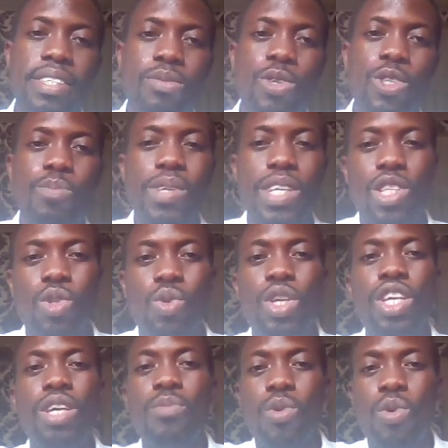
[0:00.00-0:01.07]
We are speaking to
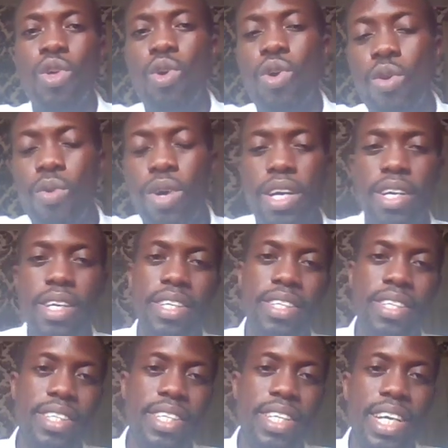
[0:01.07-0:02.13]
Him, Yhwh,
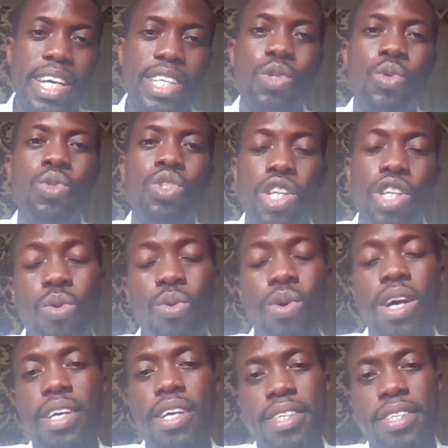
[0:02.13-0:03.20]
as
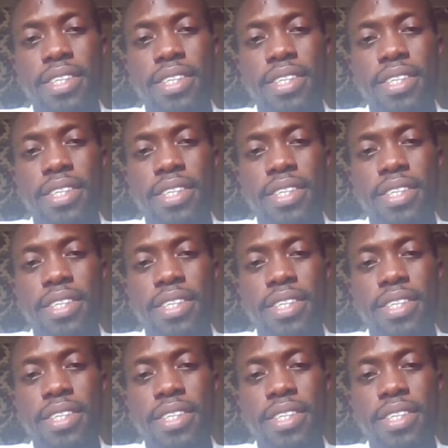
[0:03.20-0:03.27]
Yhwh.